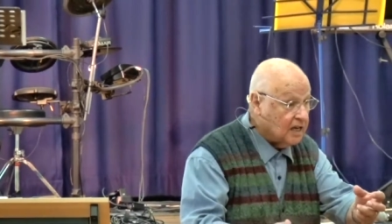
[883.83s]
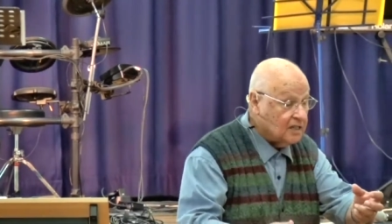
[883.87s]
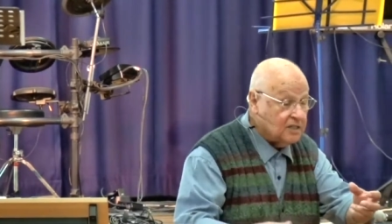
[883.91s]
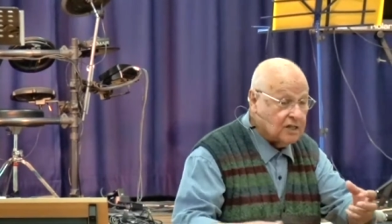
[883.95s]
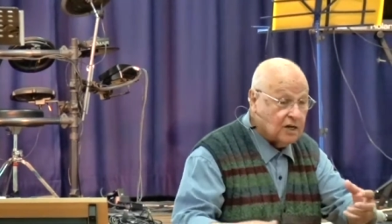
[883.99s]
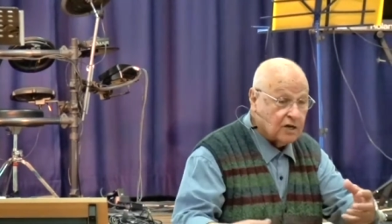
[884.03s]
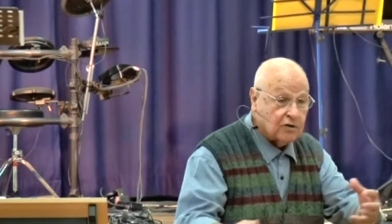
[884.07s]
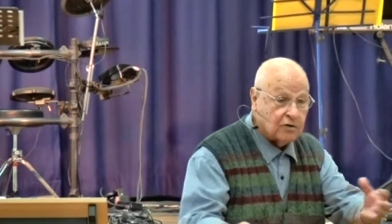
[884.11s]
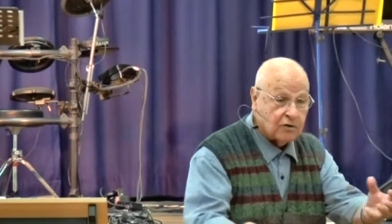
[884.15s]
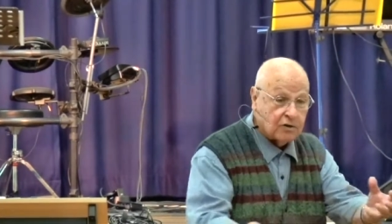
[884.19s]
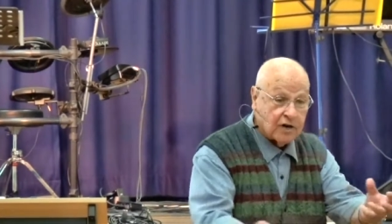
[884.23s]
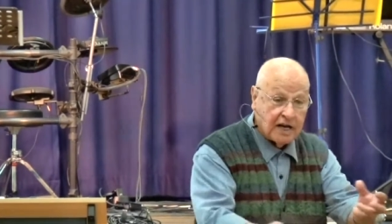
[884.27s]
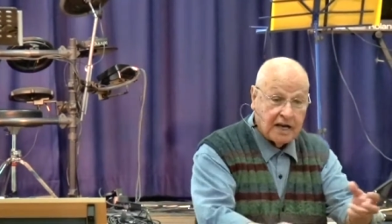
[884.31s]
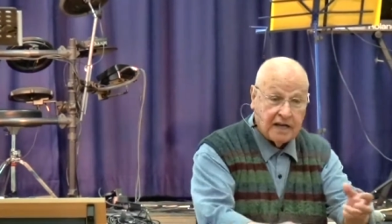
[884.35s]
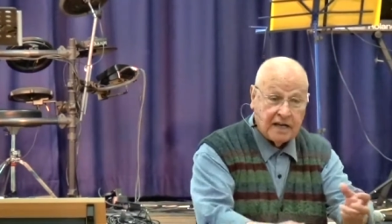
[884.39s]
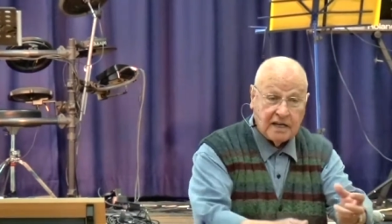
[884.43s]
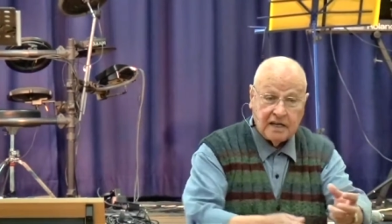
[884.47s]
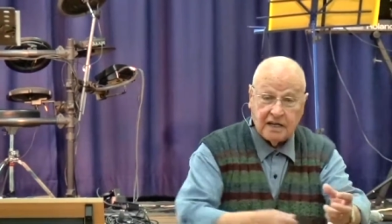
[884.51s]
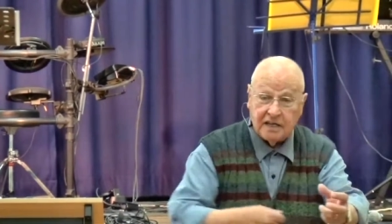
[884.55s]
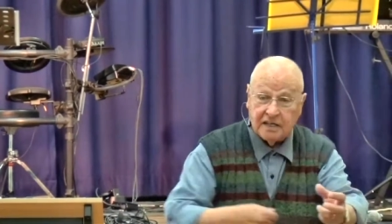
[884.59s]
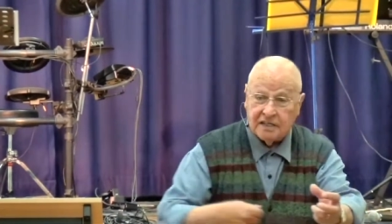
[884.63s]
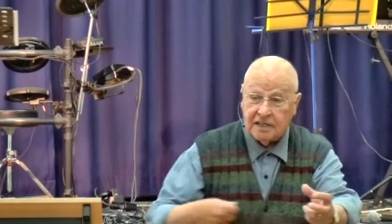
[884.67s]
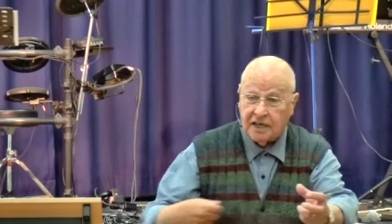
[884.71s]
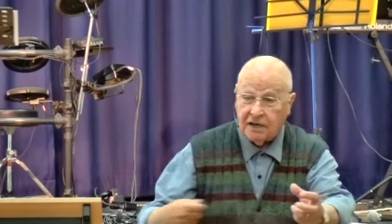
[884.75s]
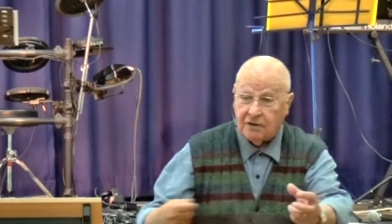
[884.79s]
the
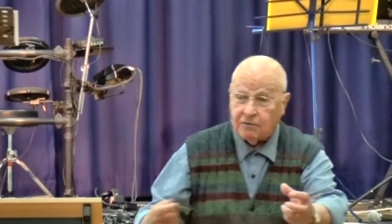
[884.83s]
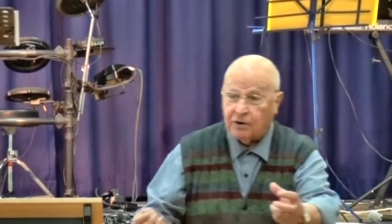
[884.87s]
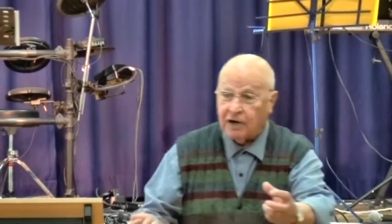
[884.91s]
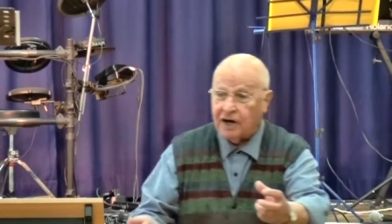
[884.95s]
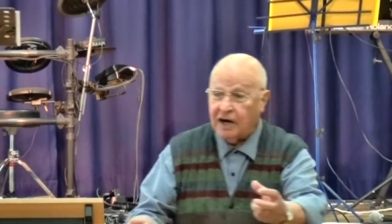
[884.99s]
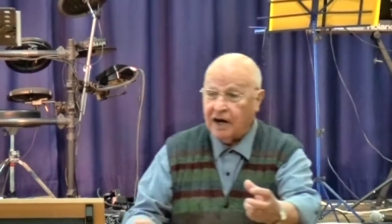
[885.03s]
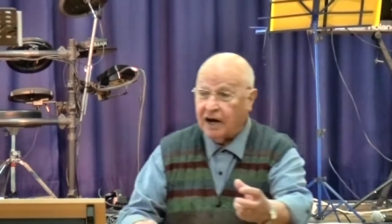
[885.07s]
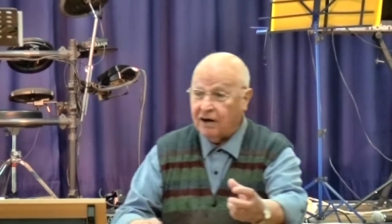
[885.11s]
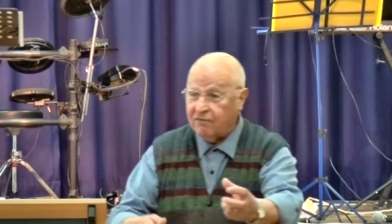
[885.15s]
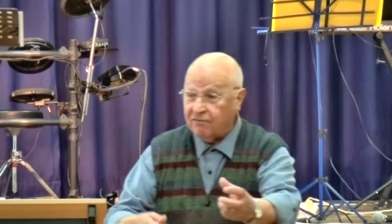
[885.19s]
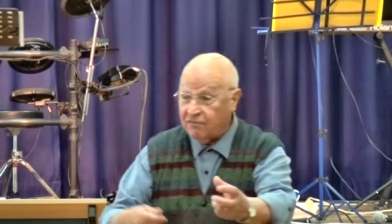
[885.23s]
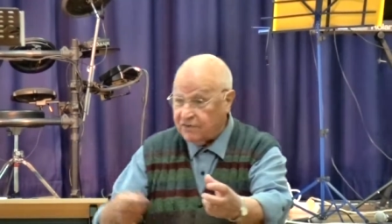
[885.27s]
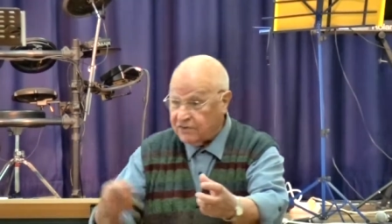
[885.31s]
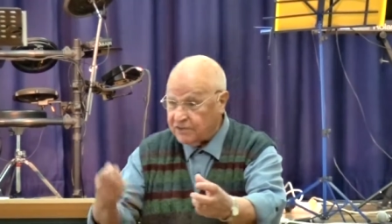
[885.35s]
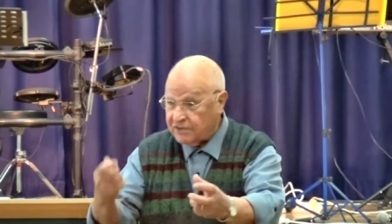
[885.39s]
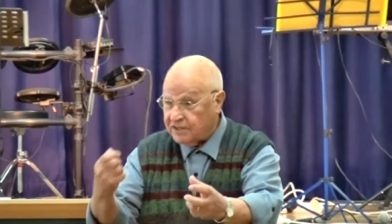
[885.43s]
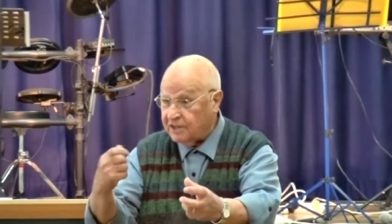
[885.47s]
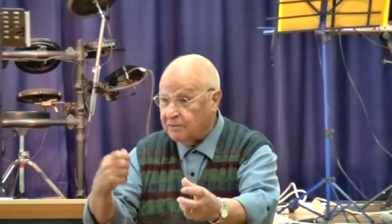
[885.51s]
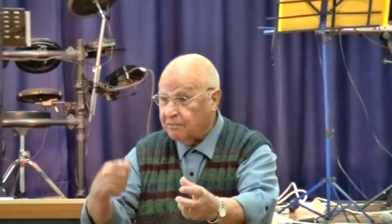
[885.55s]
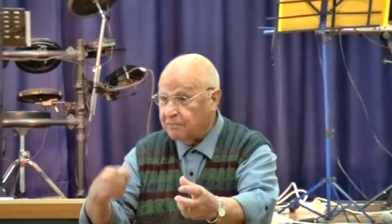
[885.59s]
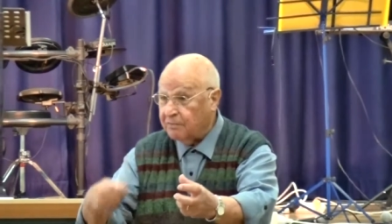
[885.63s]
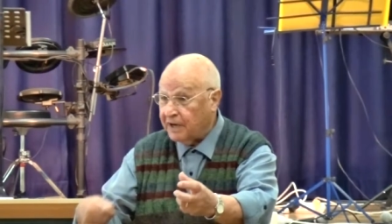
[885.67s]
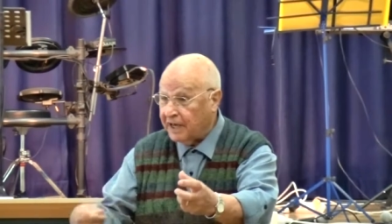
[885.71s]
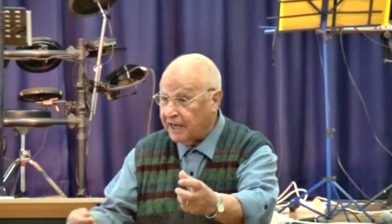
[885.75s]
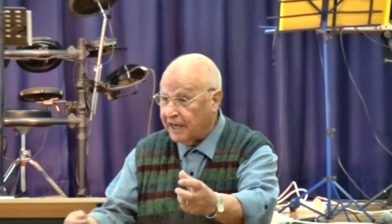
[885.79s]
grain, and they were
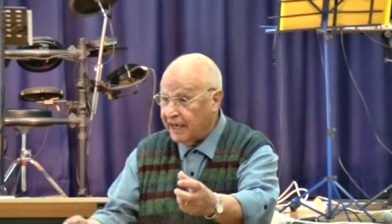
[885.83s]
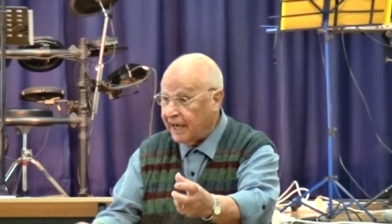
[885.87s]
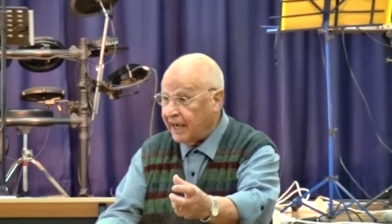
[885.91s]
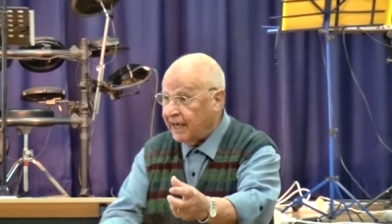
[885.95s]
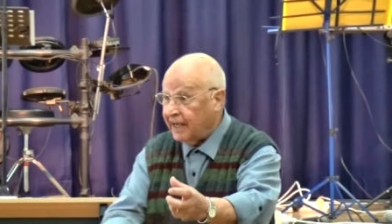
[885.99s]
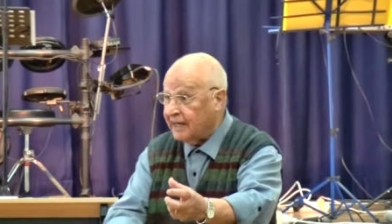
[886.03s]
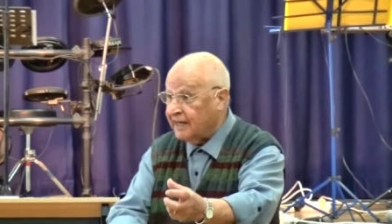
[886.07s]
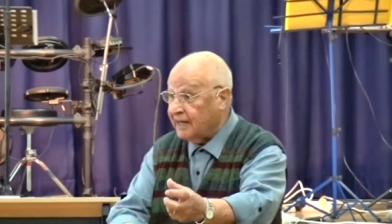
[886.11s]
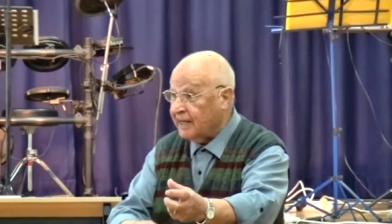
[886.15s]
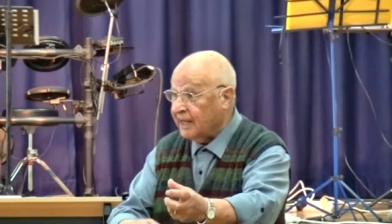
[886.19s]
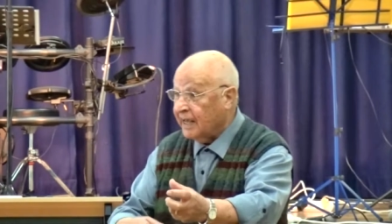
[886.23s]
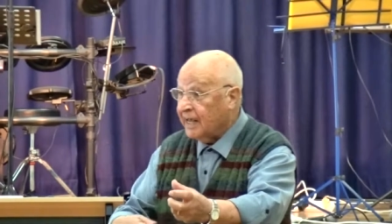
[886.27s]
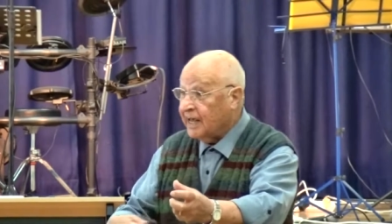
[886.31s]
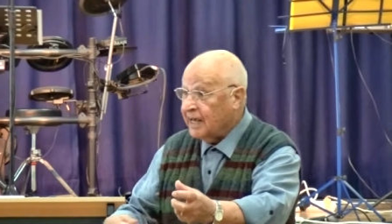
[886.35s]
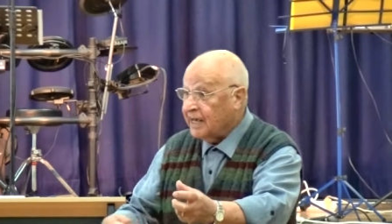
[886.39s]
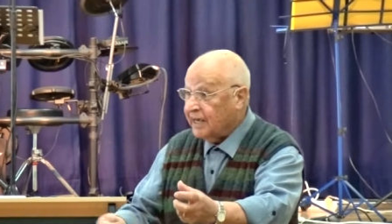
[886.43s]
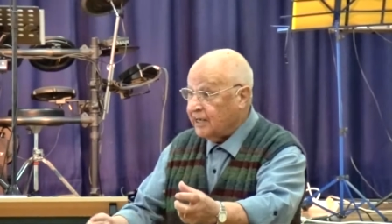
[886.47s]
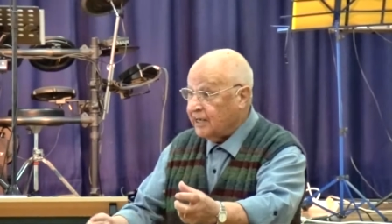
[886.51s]
harvesting by hand